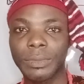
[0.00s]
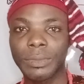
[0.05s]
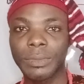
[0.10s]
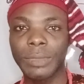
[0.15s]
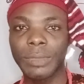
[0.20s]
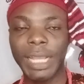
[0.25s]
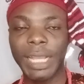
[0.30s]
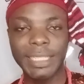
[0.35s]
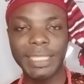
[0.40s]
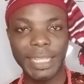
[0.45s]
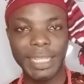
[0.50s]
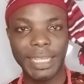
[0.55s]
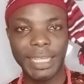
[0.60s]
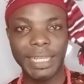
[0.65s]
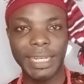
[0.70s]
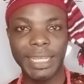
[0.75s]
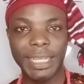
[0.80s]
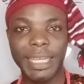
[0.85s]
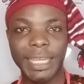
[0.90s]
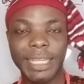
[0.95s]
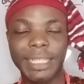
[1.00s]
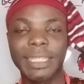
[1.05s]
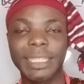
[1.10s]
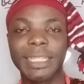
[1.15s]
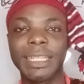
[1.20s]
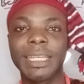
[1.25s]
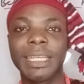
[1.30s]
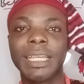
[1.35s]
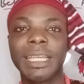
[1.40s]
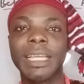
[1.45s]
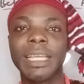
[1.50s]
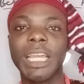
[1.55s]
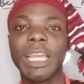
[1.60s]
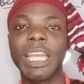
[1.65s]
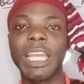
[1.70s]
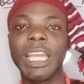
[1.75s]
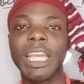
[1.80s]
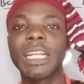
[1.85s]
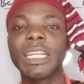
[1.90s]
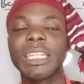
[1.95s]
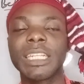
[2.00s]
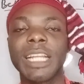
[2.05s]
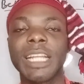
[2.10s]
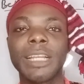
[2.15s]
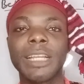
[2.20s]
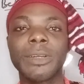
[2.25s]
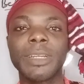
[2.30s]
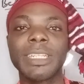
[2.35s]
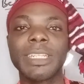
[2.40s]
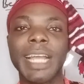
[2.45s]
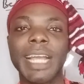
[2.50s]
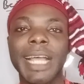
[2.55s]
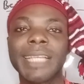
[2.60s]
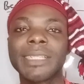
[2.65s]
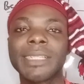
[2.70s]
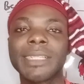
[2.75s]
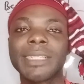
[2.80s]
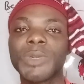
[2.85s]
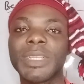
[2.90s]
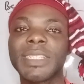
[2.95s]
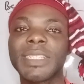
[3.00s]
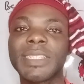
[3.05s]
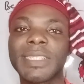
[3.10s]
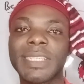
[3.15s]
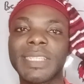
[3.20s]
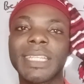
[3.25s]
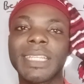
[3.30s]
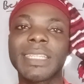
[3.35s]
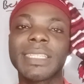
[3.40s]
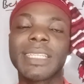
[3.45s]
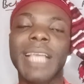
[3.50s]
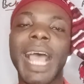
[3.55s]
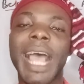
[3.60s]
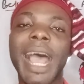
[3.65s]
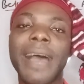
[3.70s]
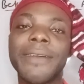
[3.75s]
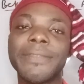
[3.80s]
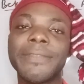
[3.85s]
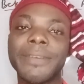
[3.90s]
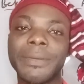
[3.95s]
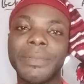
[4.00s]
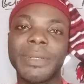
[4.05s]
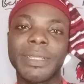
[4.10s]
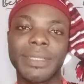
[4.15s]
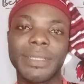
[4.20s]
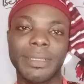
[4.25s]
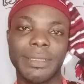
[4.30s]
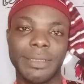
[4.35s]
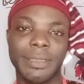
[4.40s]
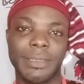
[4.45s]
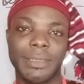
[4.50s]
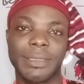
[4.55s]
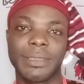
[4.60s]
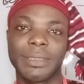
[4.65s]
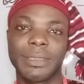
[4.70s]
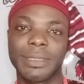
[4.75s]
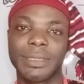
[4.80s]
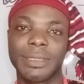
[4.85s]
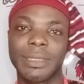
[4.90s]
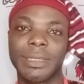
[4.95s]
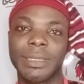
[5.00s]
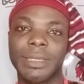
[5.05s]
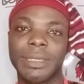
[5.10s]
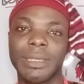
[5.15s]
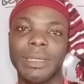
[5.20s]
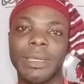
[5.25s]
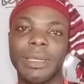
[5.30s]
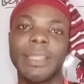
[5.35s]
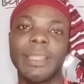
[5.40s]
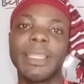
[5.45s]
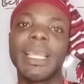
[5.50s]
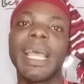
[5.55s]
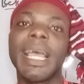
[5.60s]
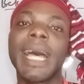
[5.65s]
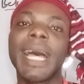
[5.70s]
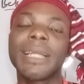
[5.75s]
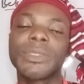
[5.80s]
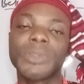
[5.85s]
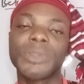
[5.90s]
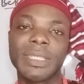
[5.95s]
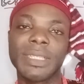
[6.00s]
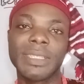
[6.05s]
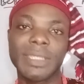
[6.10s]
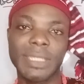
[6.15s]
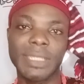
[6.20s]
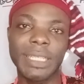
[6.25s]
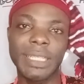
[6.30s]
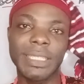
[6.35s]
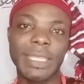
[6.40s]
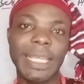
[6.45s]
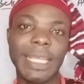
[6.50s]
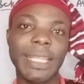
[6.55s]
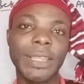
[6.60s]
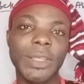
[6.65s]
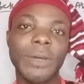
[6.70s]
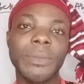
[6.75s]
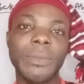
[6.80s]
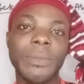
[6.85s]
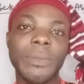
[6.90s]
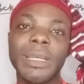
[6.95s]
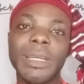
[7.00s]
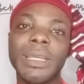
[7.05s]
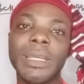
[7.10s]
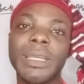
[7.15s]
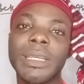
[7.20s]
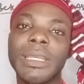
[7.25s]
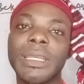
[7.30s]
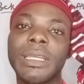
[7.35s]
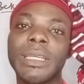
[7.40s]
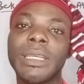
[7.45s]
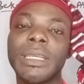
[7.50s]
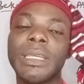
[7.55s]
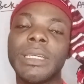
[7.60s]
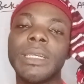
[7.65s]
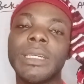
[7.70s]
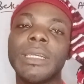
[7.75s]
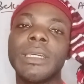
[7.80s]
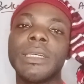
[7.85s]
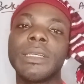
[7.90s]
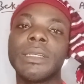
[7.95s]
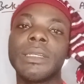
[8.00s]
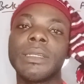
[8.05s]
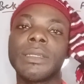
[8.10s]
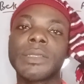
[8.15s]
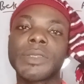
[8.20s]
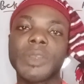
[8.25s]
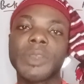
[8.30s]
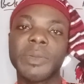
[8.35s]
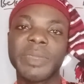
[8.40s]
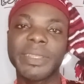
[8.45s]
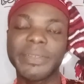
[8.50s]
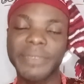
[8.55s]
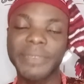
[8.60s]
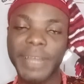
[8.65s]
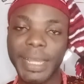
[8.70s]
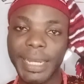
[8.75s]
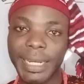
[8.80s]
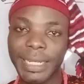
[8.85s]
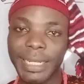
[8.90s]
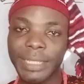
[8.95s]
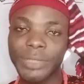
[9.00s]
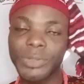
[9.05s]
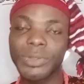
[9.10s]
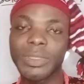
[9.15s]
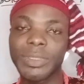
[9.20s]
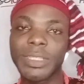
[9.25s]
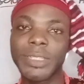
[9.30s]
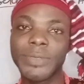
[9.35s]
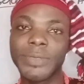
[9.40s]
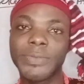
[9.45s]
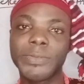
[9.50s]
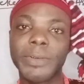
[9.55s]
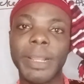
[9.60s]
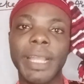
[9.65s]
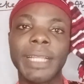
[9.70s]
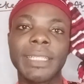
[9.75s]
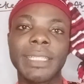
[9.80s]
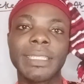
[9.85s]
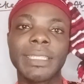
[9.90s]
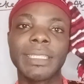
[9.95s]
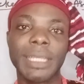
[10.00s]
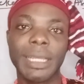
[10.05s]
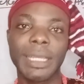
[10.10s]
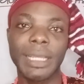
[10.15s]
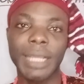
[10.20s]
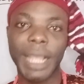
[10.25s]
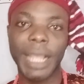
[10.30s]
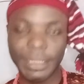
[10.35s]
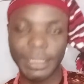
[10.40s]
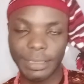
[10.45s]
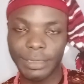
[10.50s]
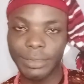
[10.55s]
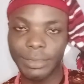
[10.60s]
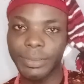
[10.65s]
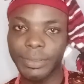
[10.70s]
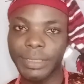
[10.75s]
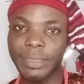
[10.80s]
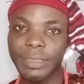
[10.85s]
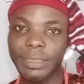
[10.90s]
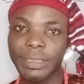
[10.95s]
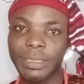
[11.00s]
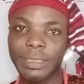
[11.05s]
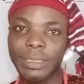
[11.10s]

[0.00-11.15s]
I take it again. English language has 26 alphabet. There are 26 in number, subdivided into different categories: